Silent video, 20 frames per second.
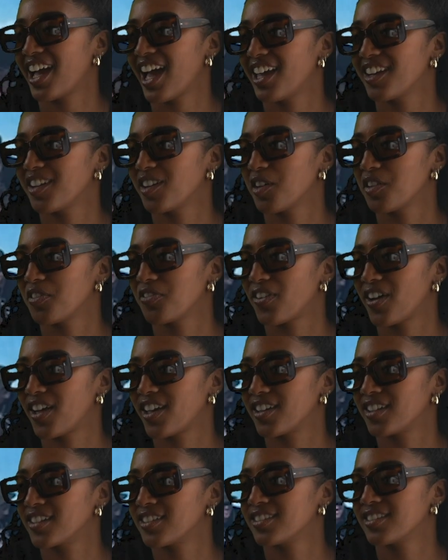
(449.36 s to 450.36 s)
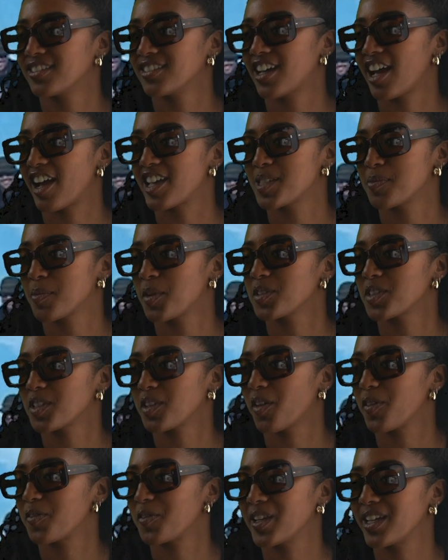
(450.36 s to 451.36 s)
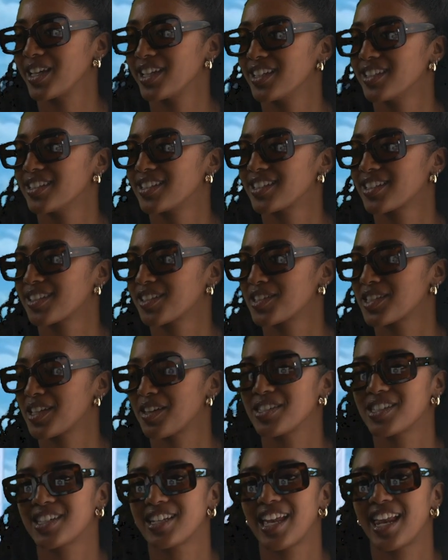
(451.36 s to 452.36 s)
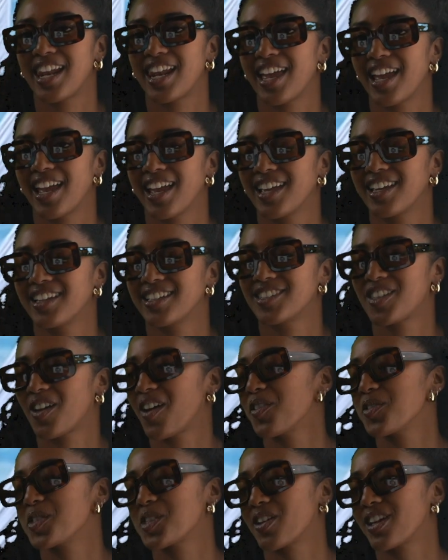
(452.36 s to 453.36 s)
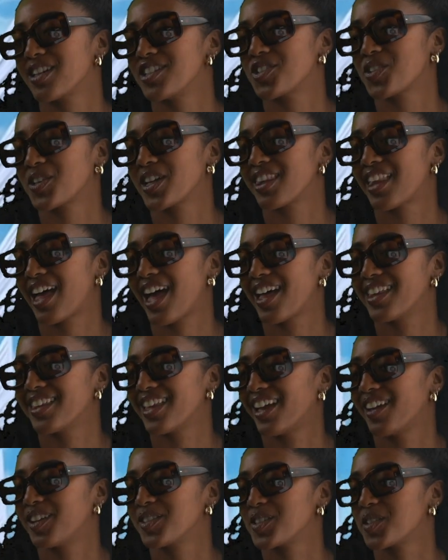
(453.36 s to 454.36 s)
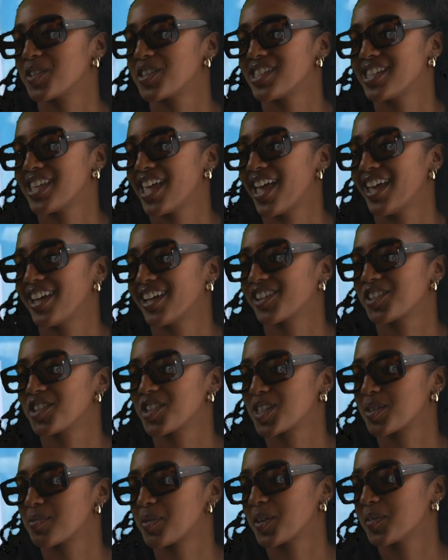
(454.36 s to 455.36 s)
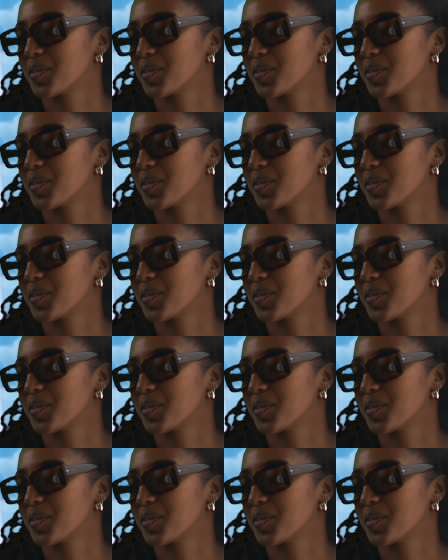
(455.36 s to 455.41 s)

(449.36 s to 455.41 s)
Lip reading: I had a lot of fun. I smoked a lot of weed because I was in LA, so I also enjoyed that I was on set and I could just smoke.